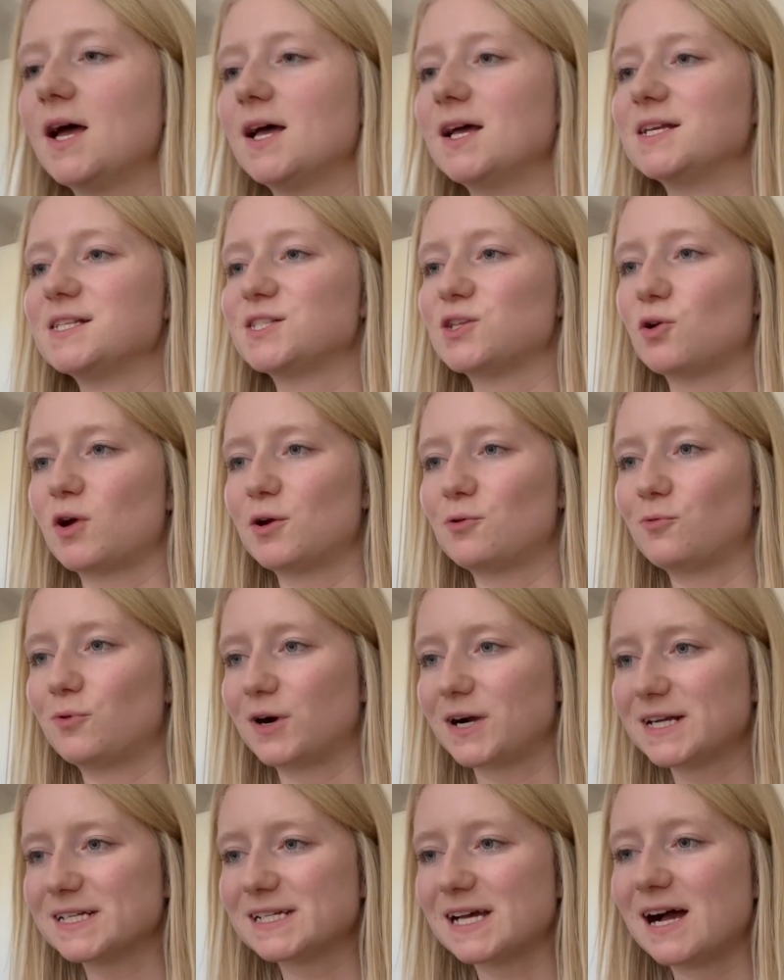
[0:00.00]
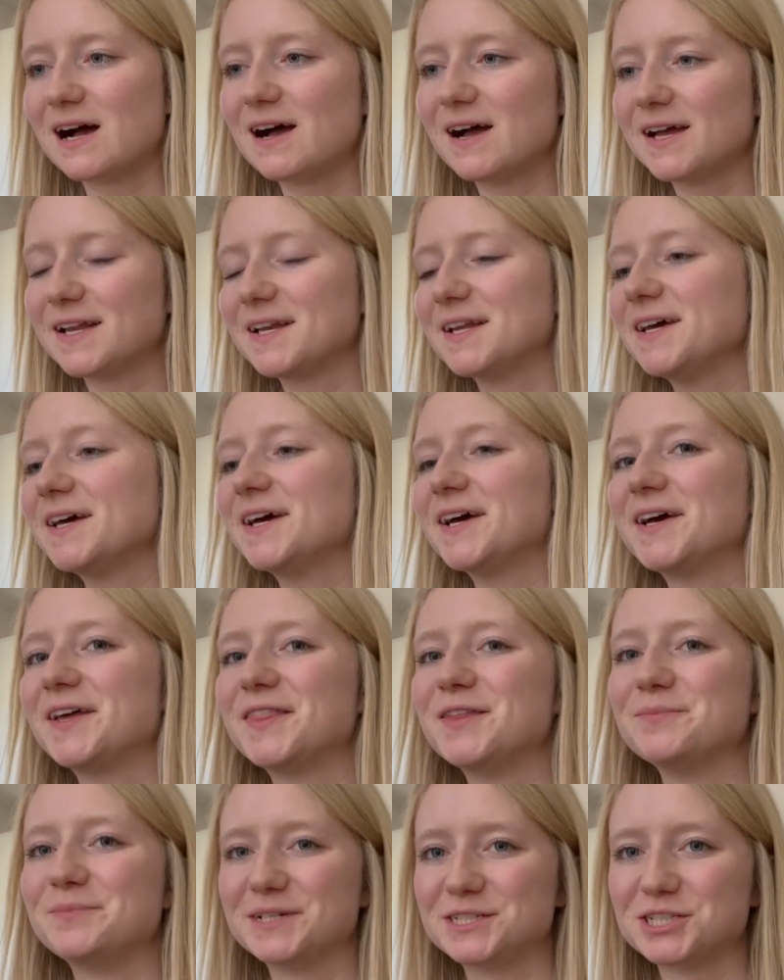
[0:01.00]
So I worked on
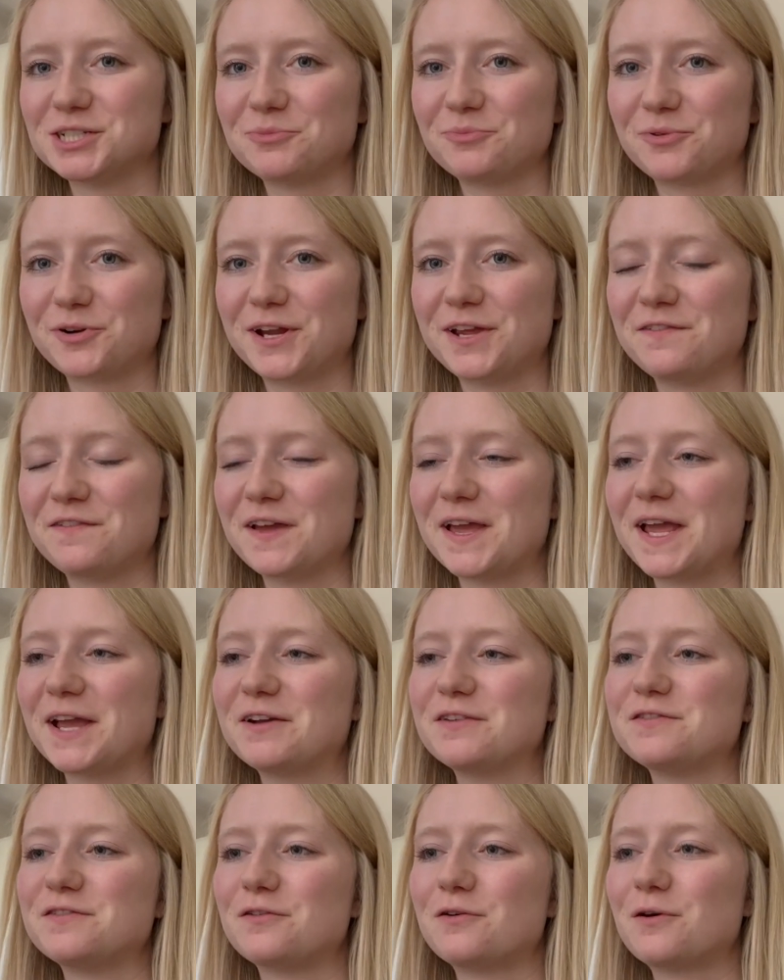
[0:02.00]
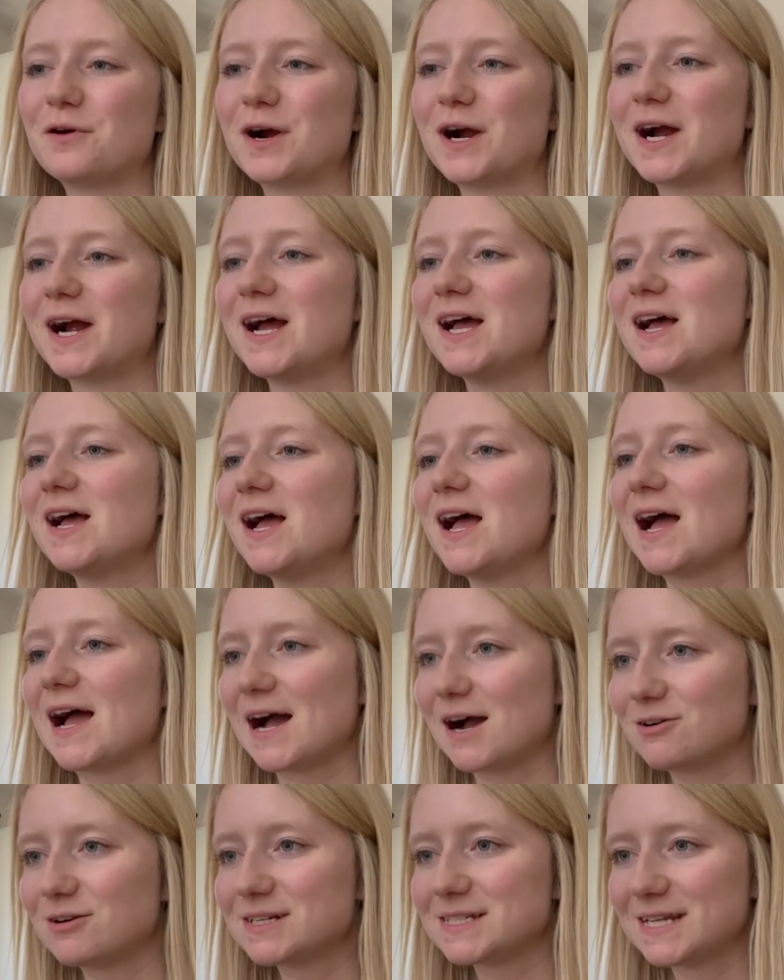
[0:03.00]
the mission briefing for
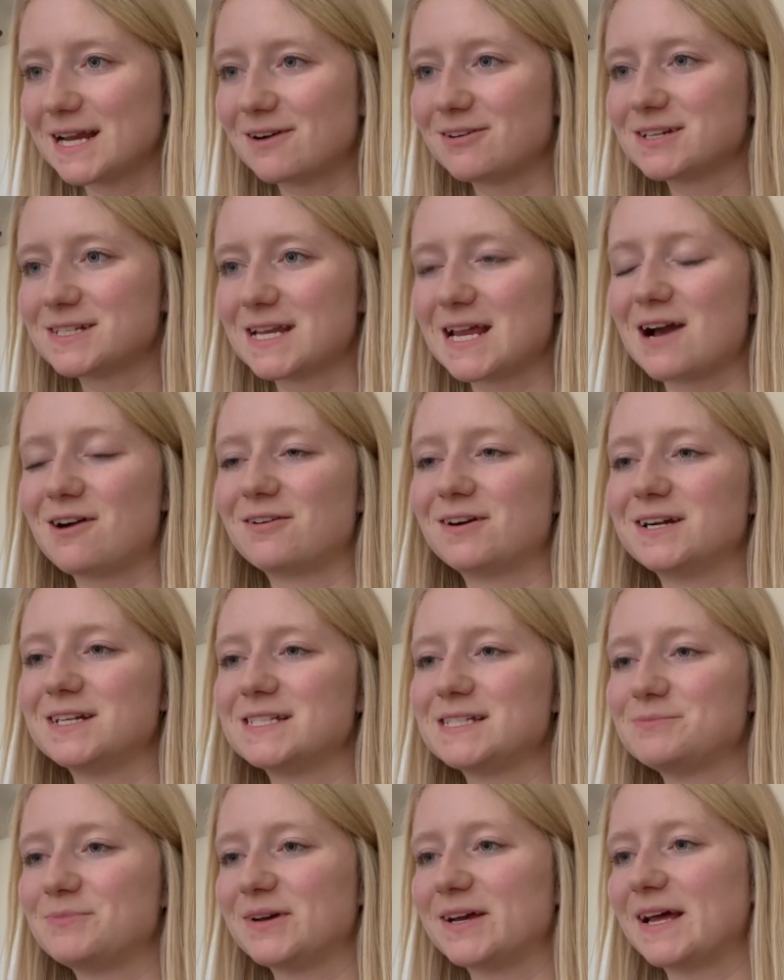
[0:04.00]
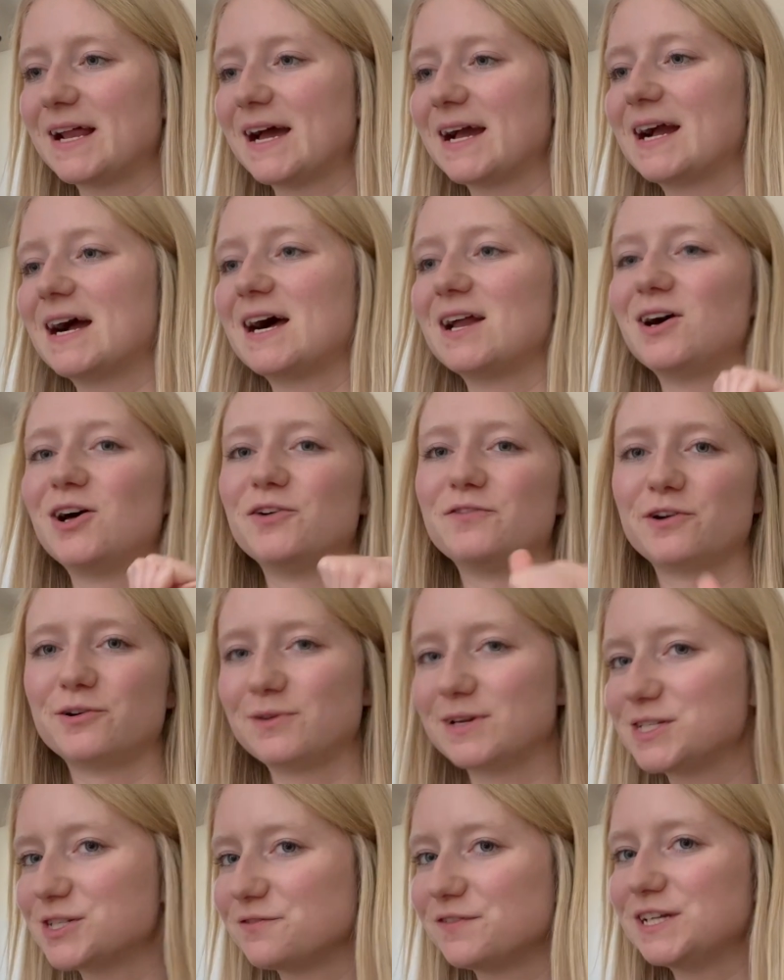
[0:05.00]
hours and hours and hours, but I got all of our
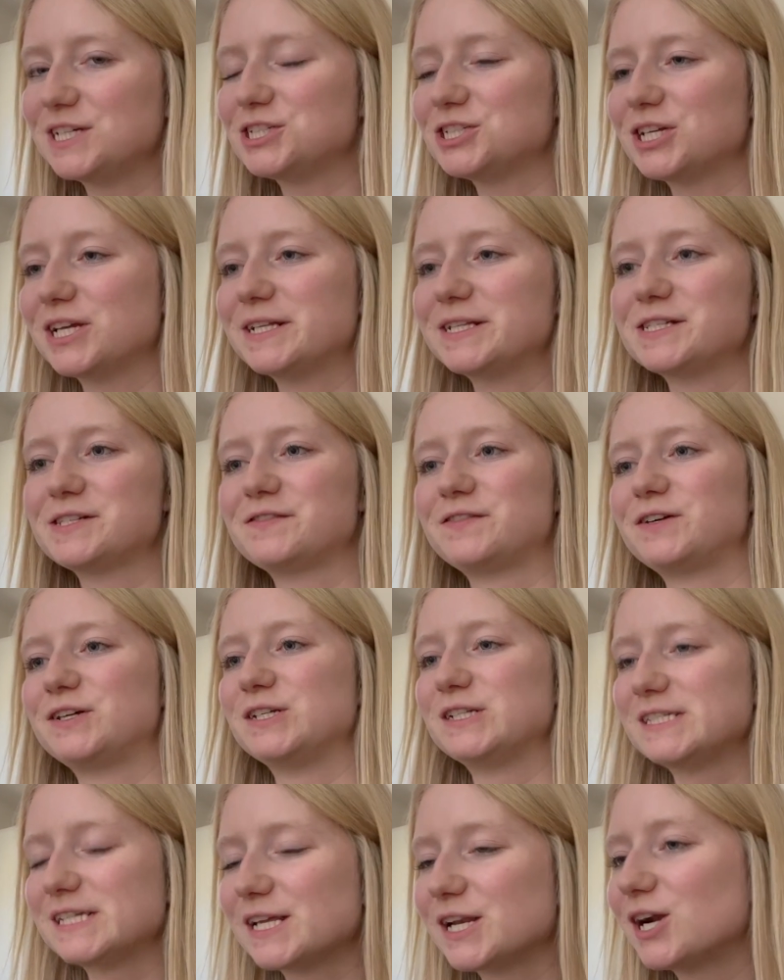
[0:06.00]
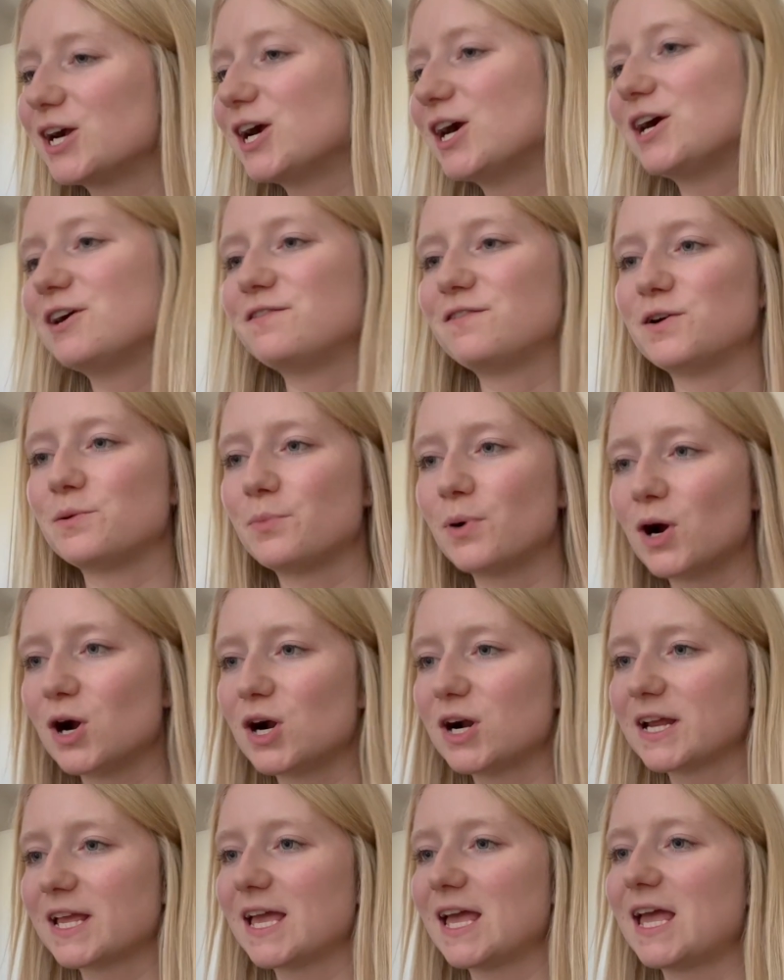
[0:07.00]
reservations for dinner, for
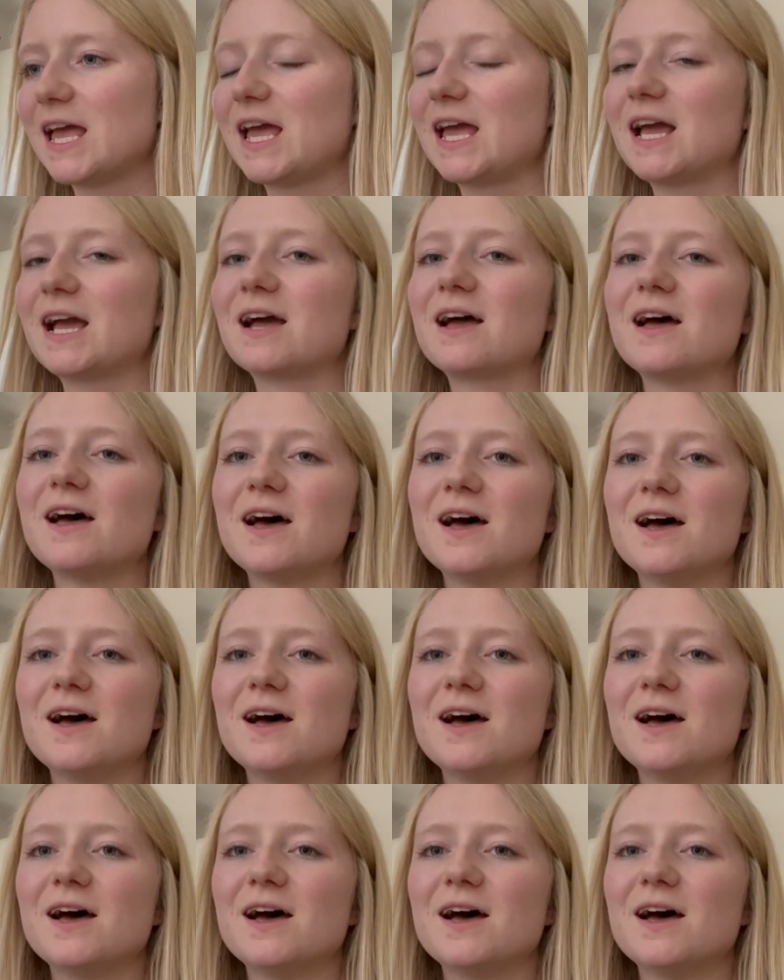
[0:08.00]
parking.